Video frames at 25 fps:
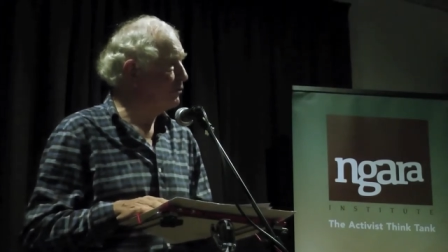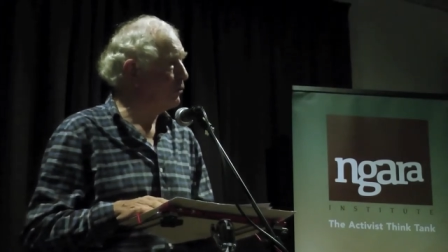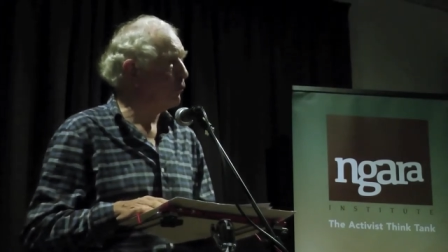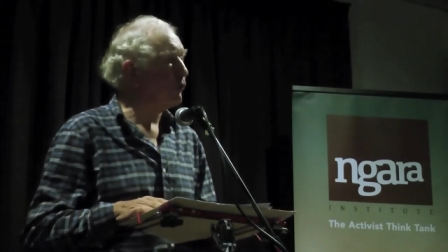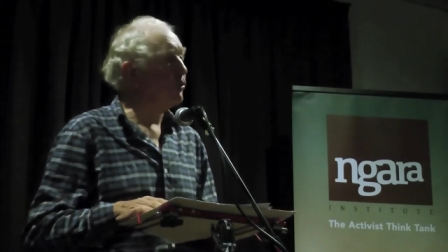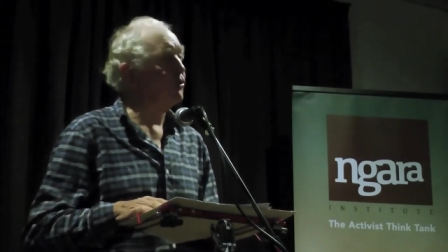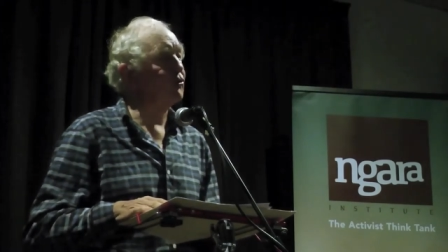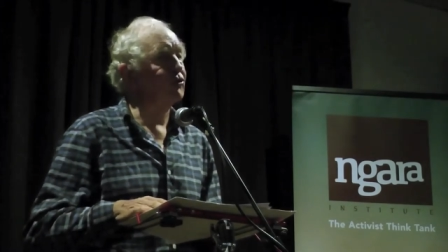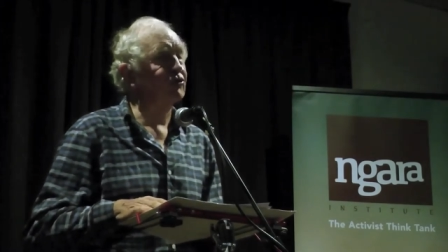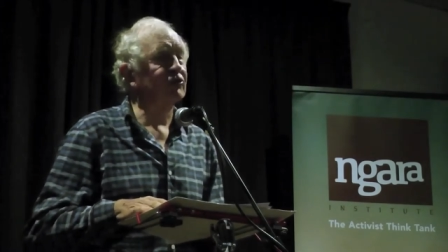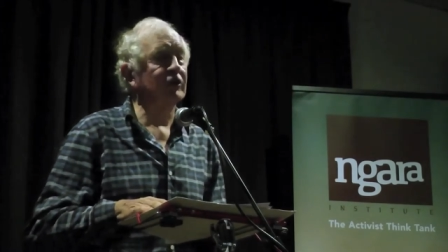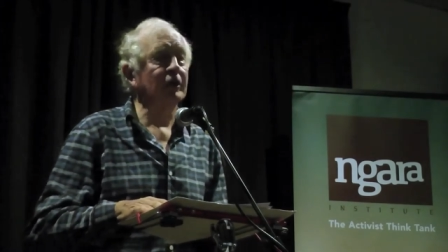
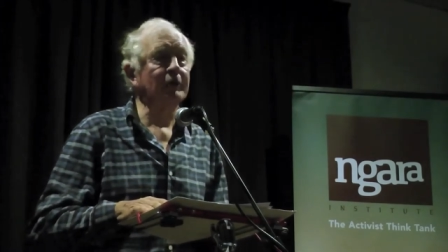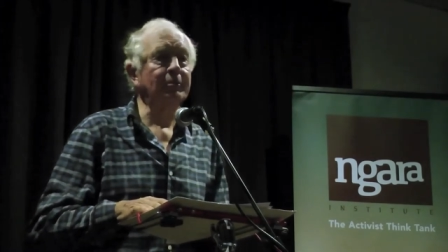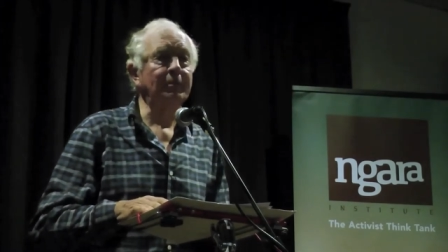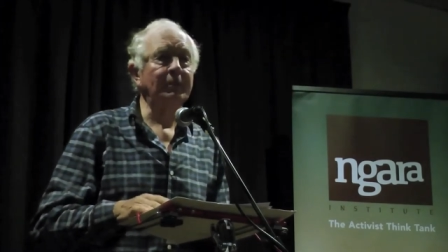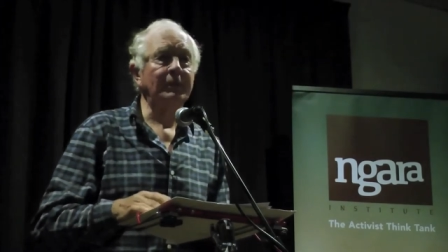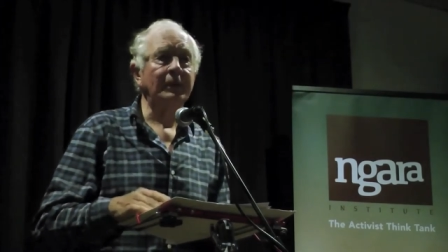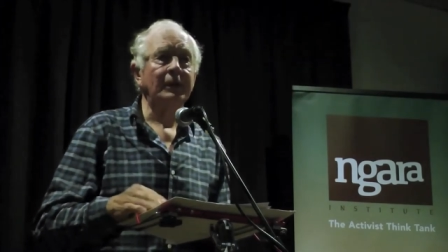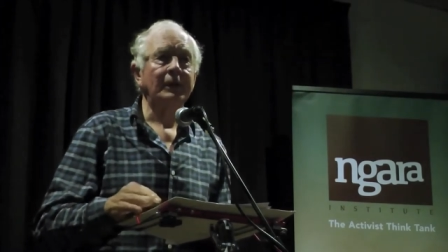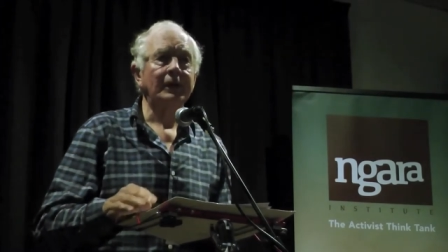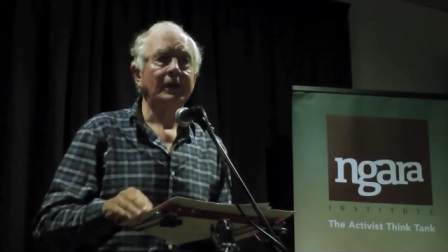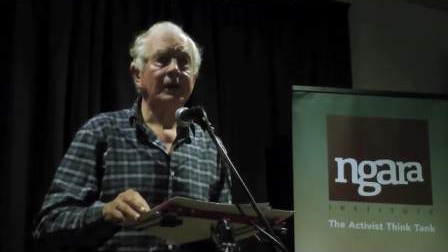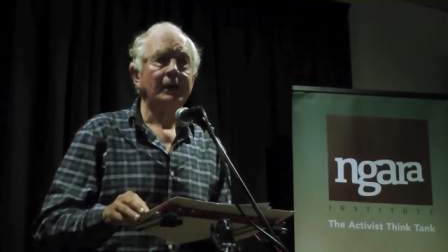
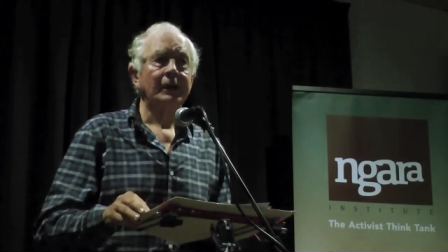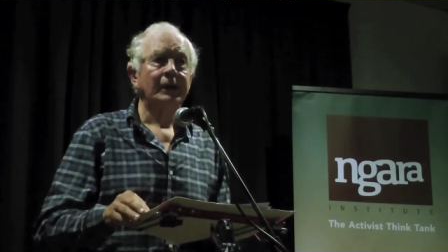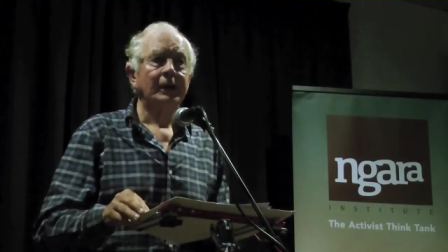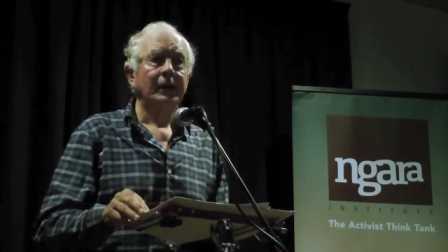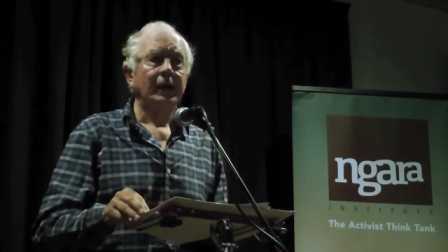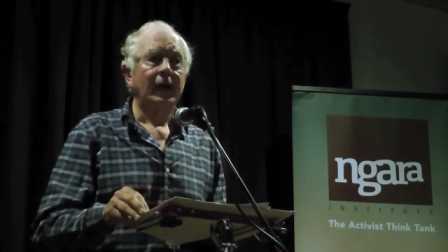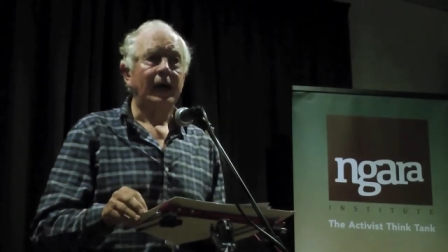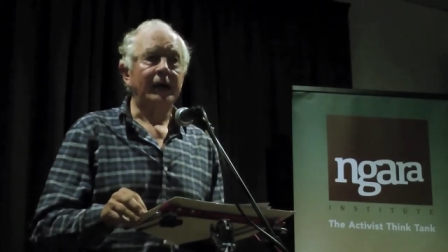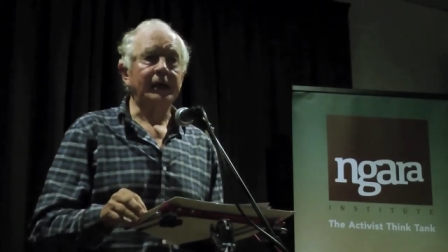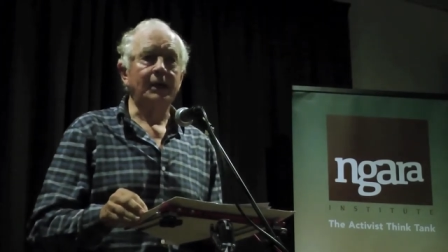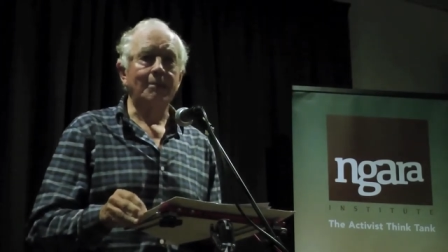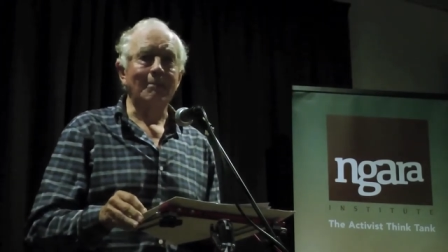Jerusalem
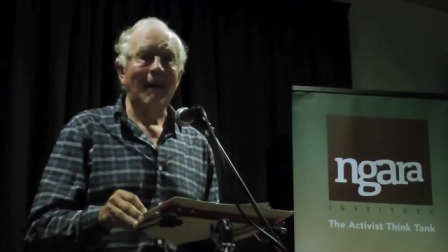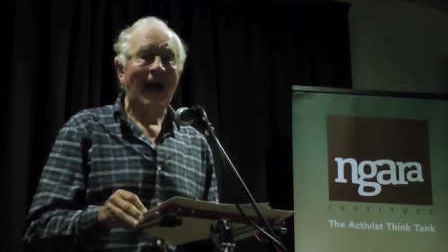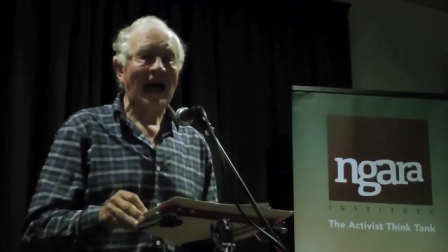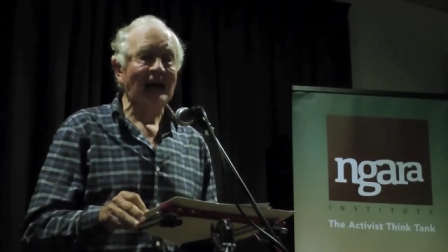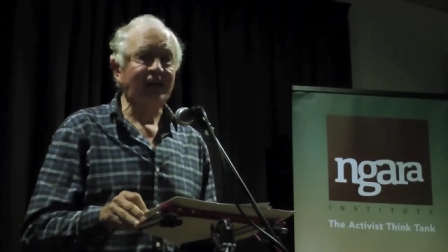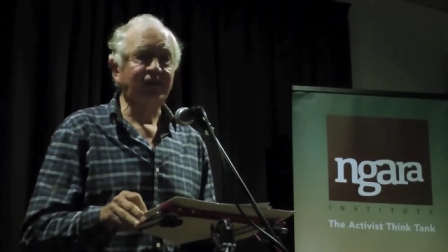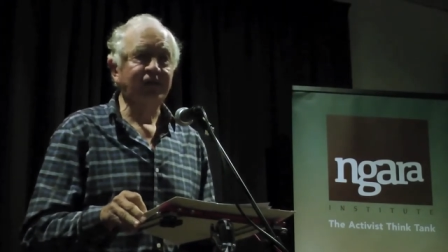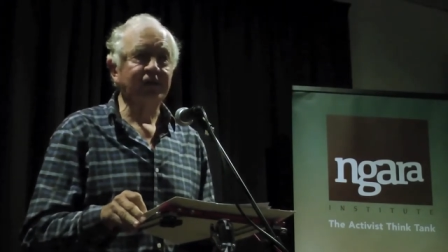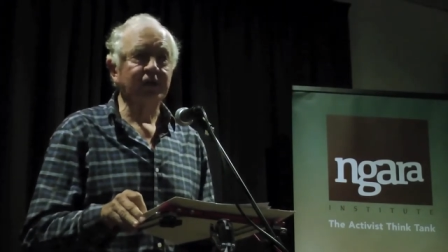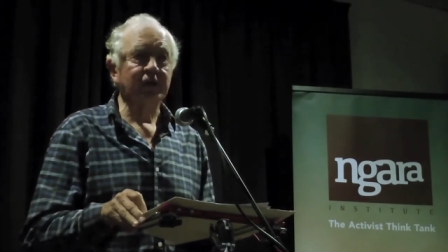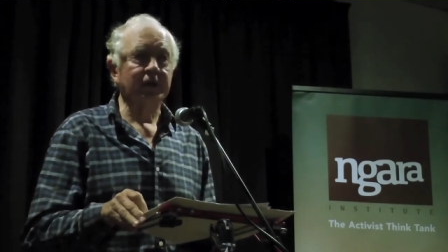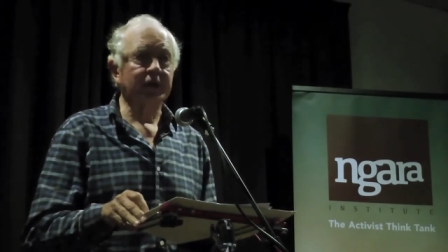and a
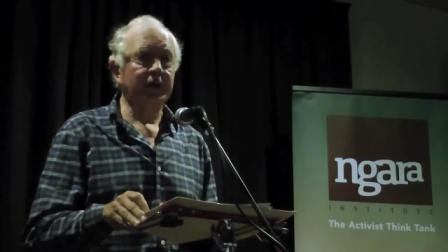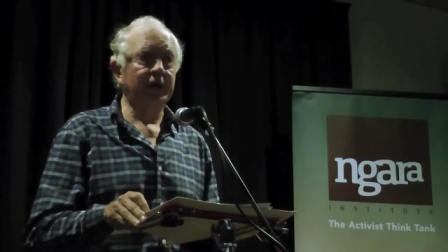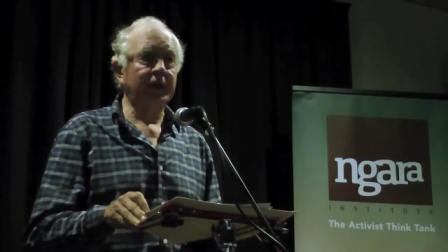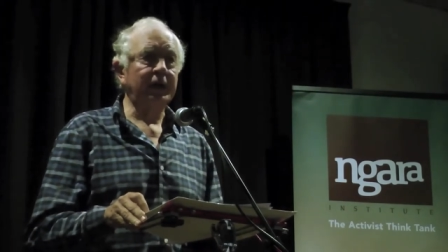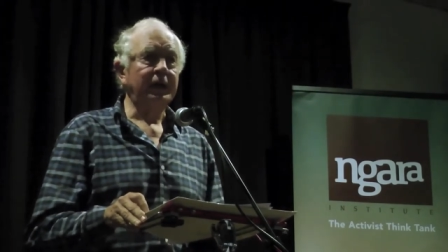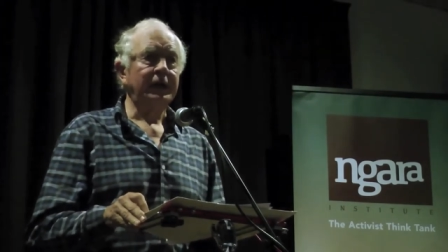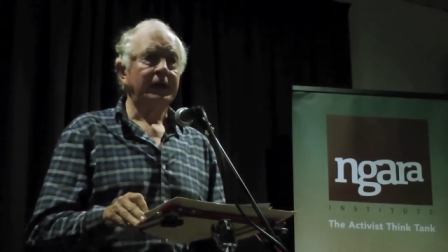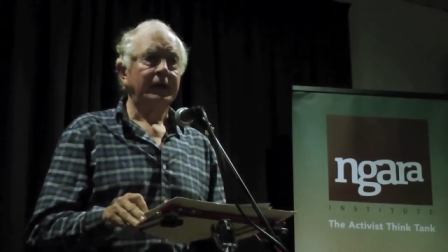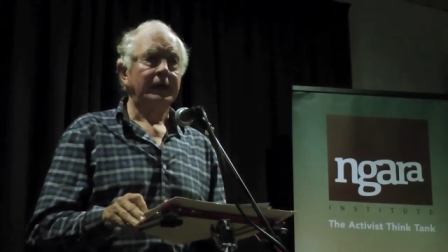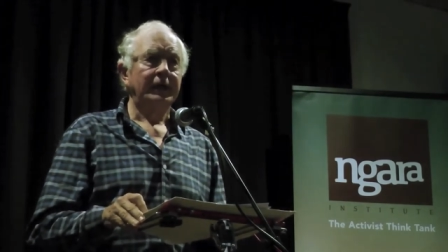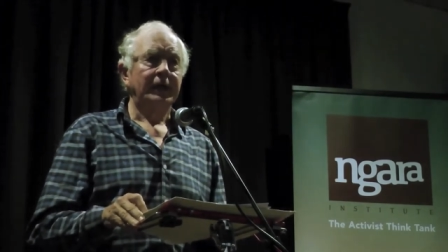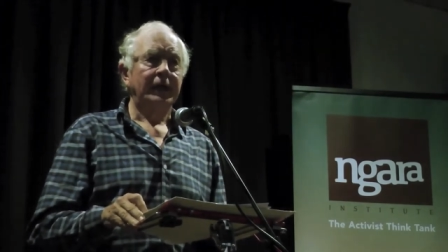
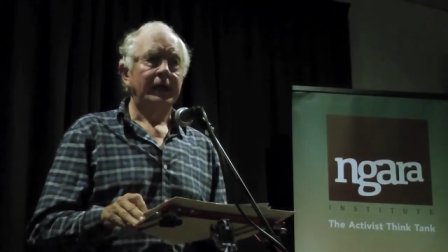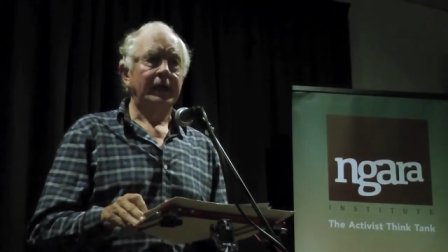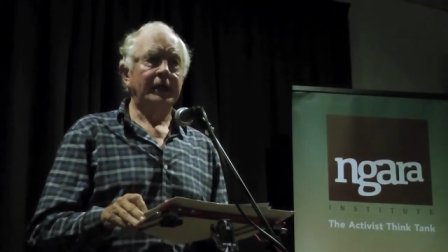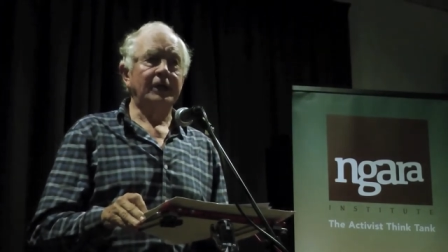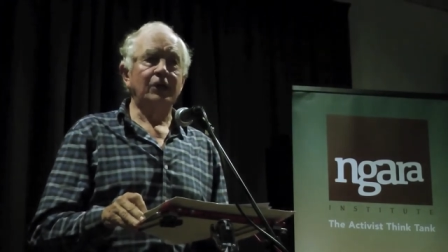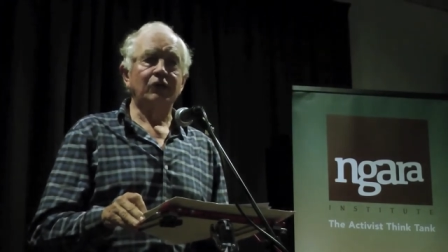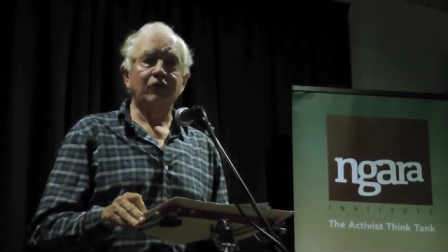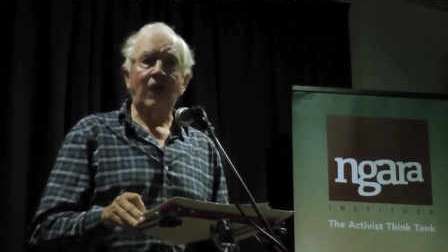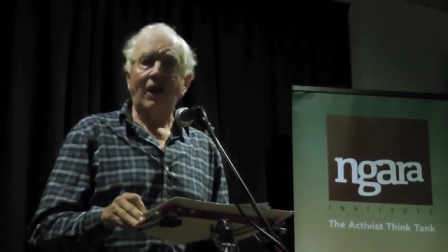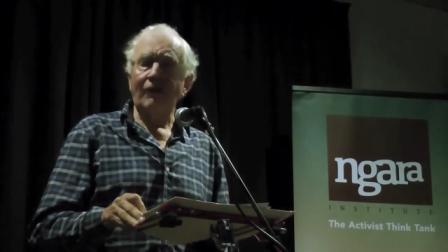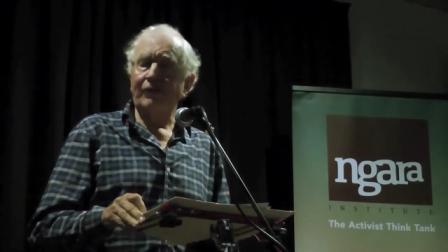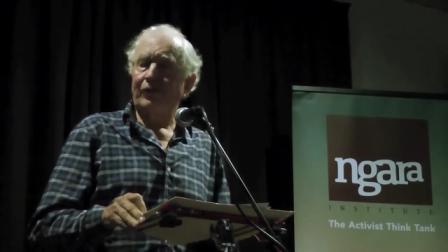massacre
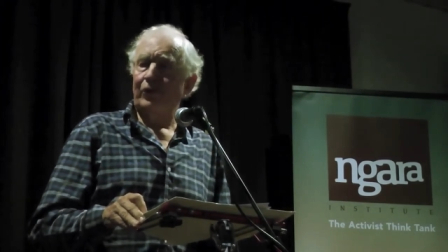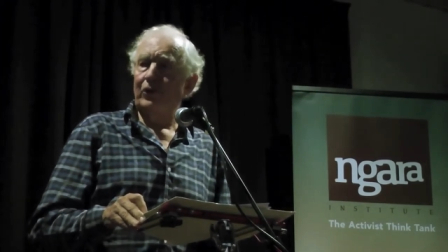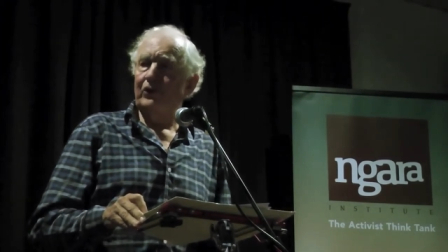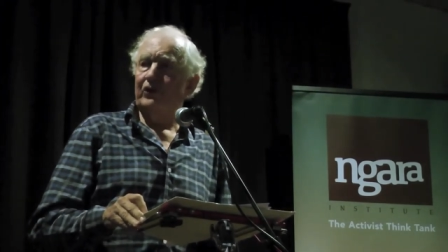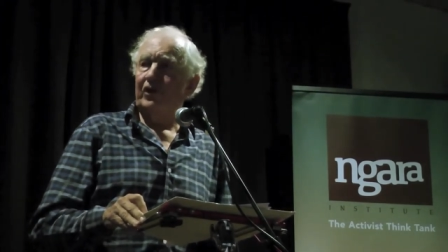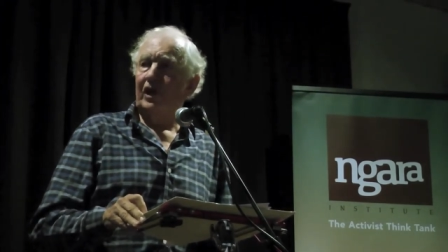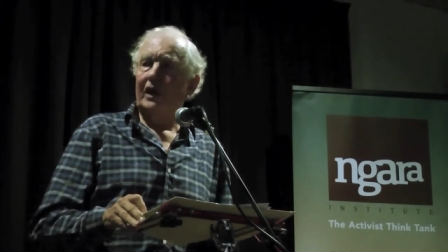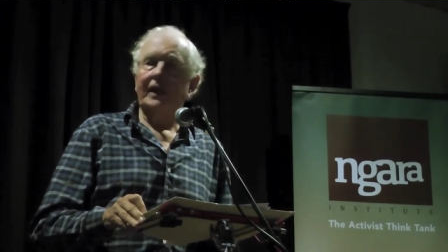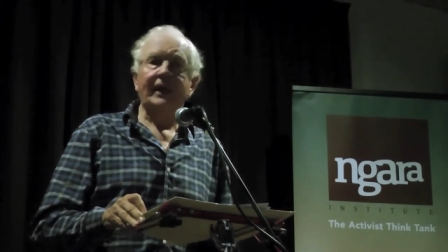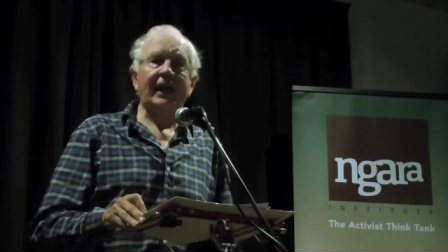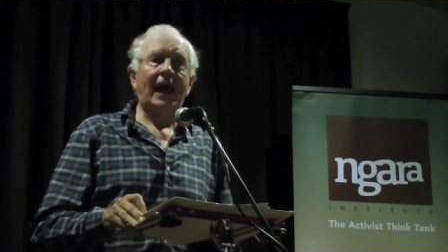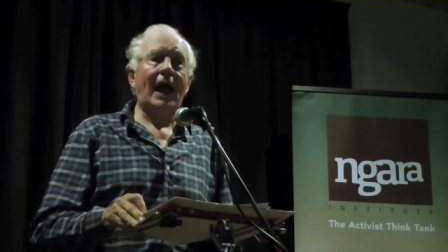in a
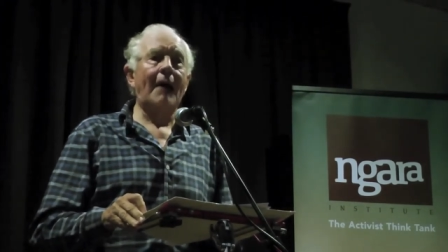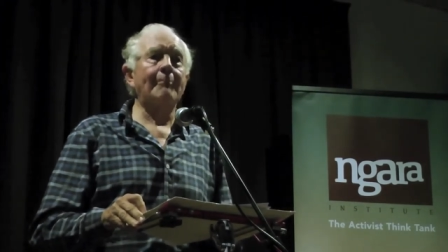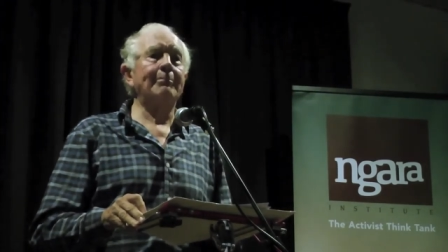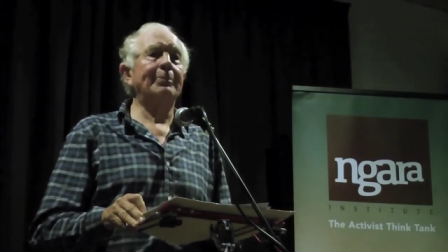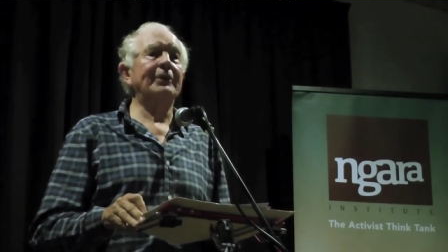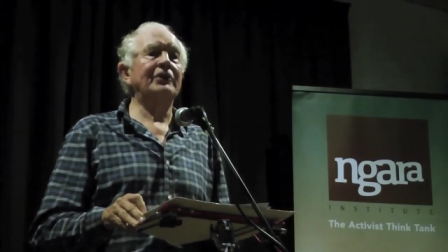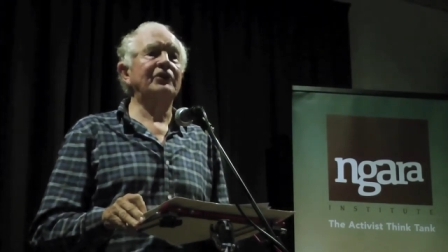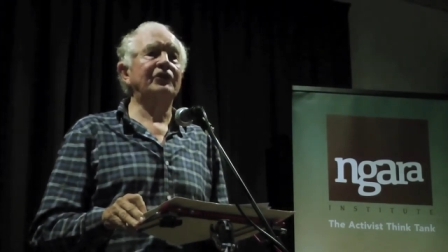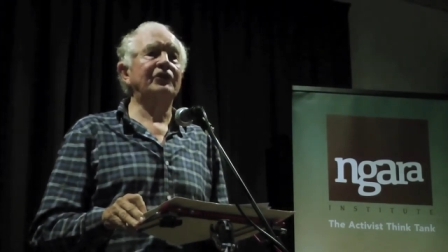refugee camp in